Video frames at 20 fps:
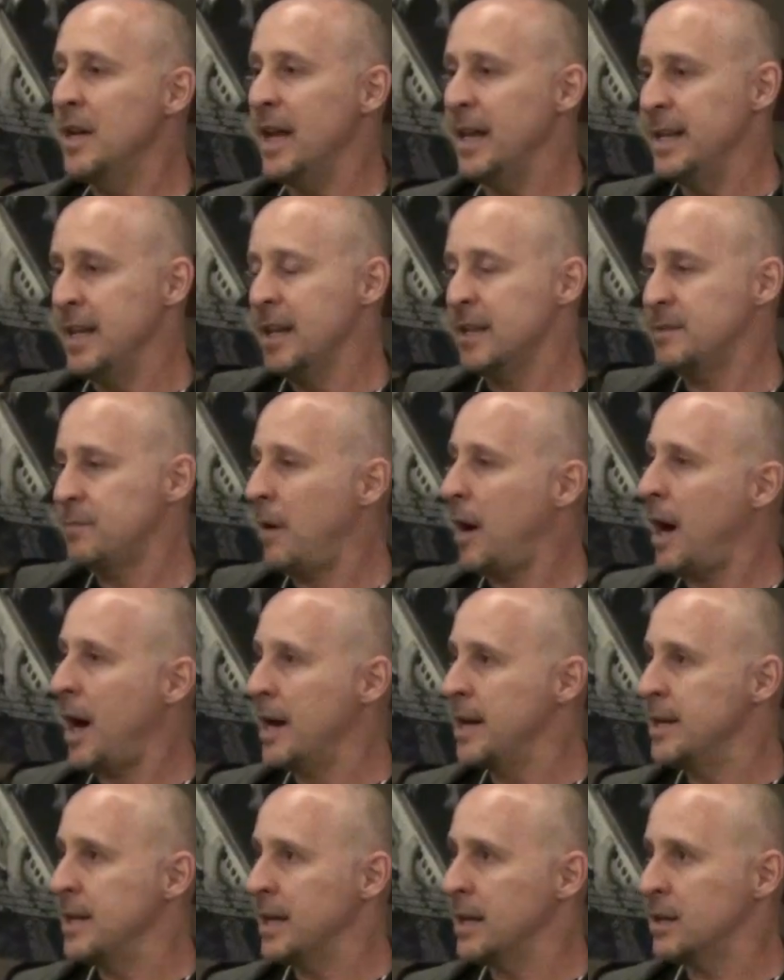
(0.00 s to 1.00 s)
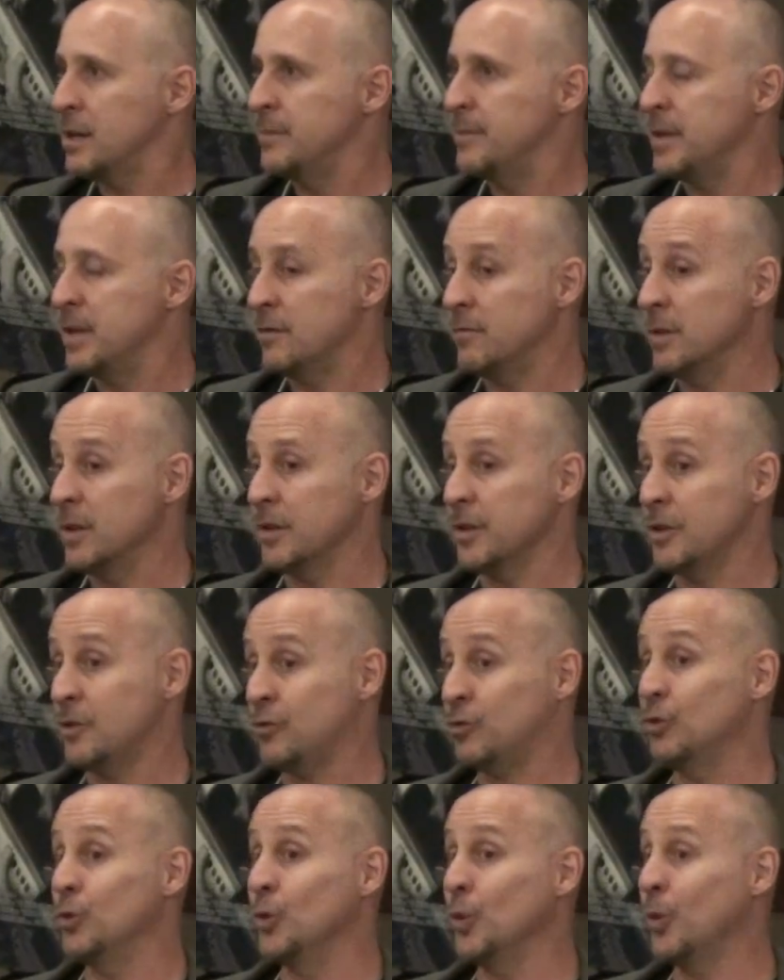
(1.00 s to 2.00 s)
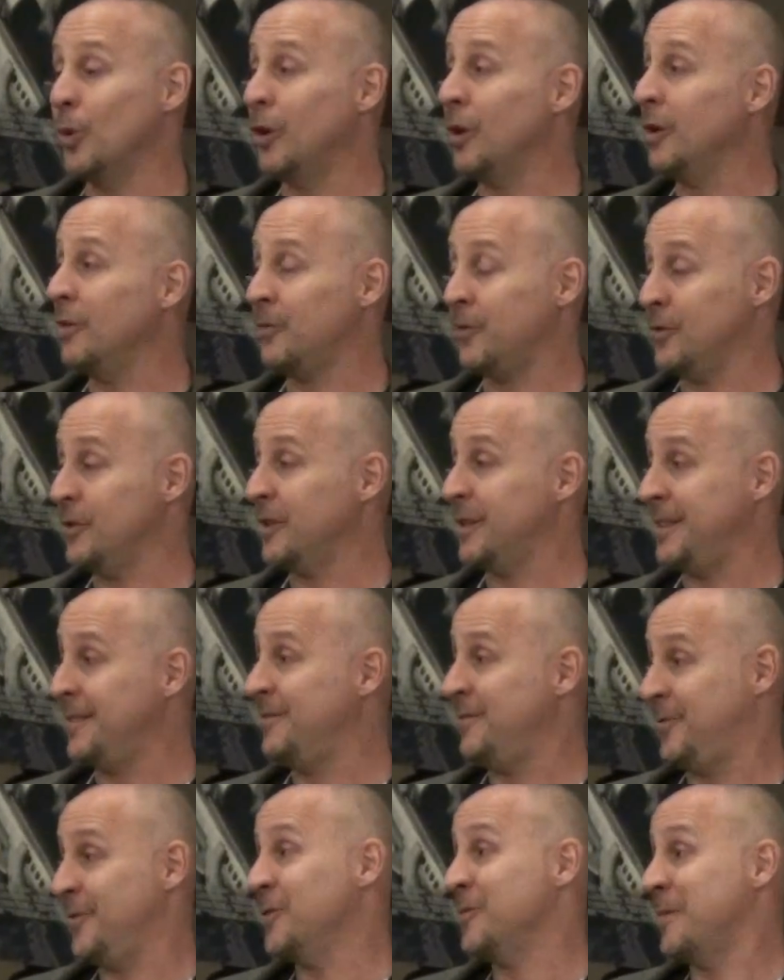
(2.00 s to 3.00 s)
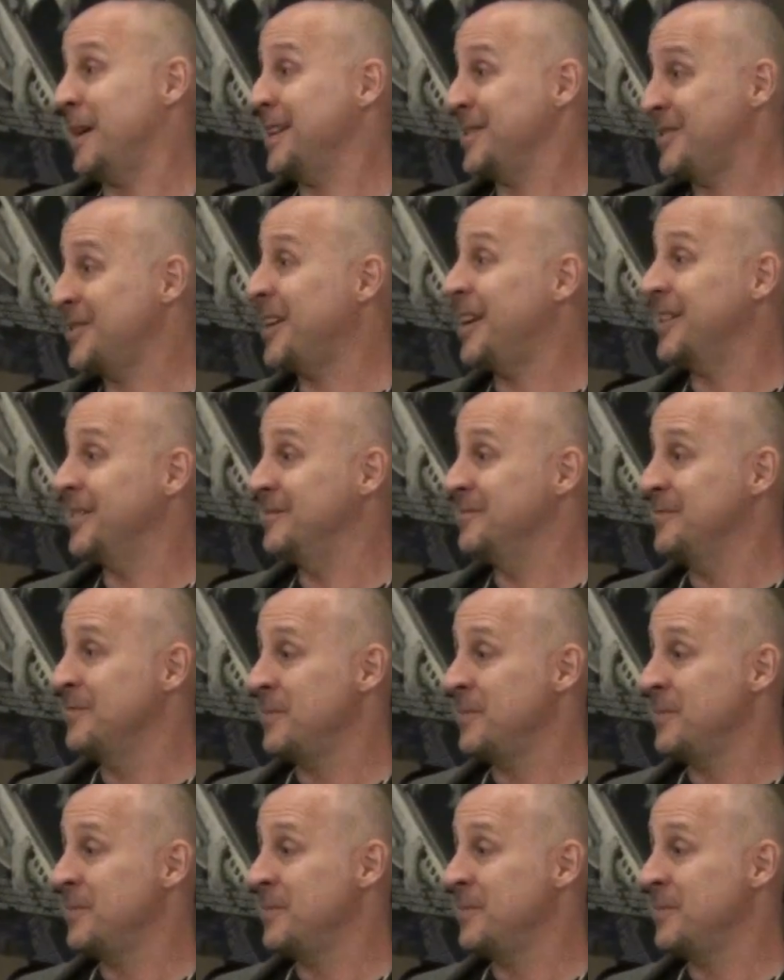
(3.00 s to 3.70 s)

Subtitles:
in his mind, it could be a really cruel world for my son.